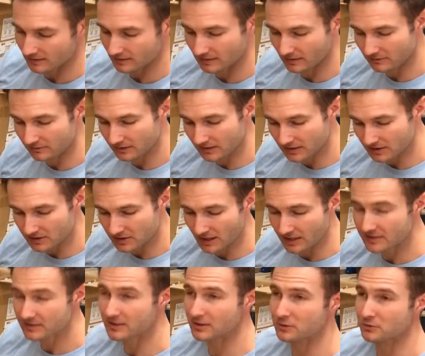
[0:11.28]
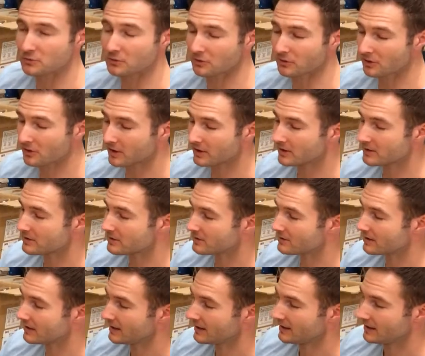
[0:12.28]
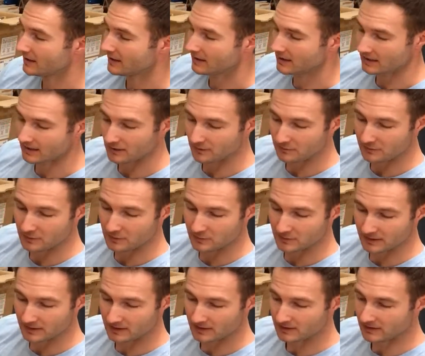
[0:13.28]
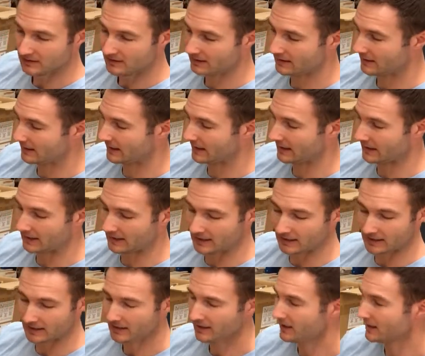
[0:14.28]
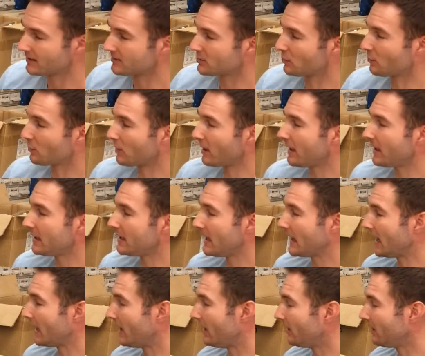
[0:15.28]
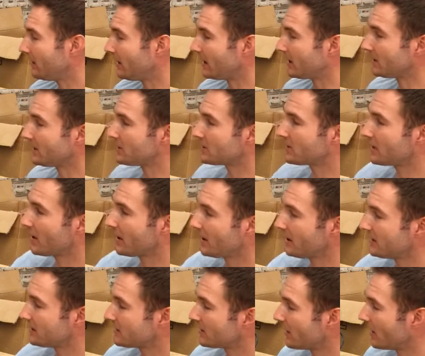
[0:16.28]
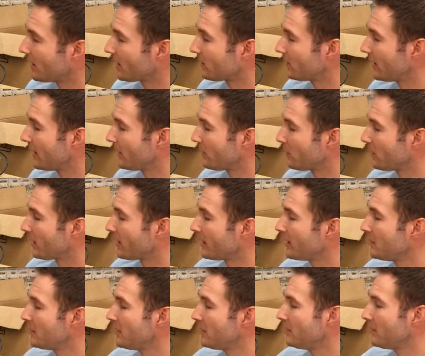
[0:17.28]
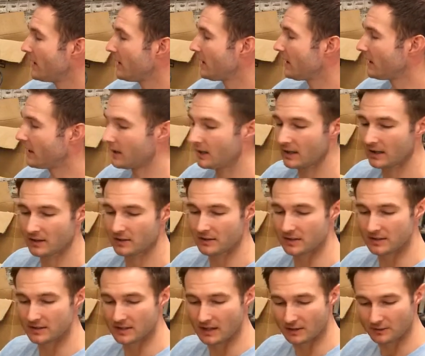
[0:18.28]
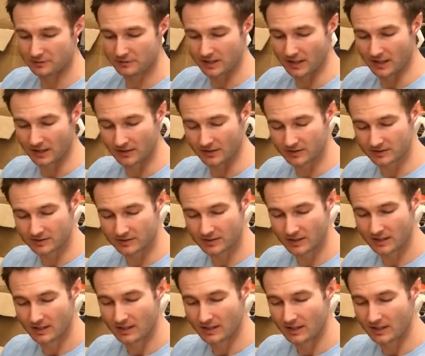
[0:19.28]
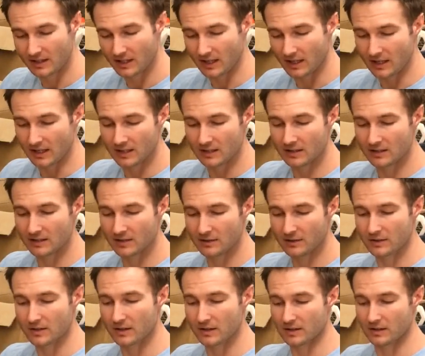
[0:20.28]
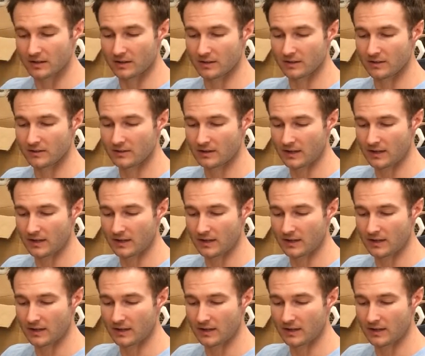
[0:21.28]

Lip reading: a lovely chest of drawers, if you will. So right now, Hunter's got his stock ready. We're going to be making the dovetails in the